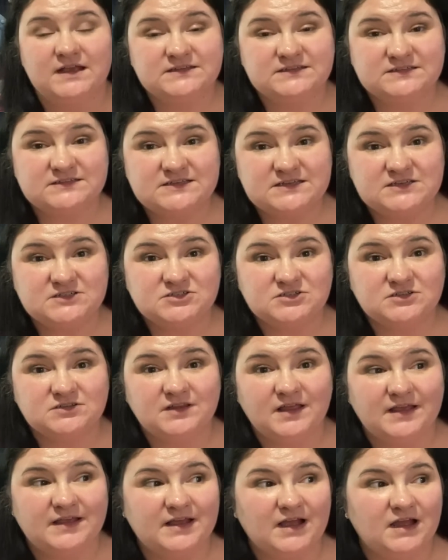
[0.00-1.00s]
As a teacher,
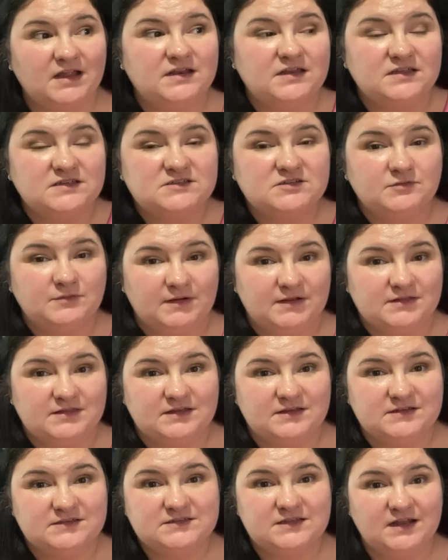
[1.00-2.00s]
I need to wear
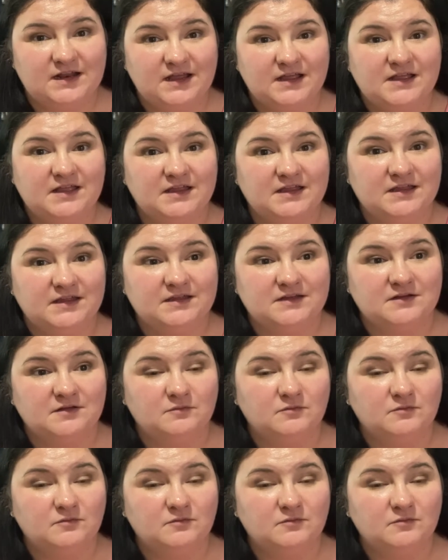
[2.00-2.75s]
things that I can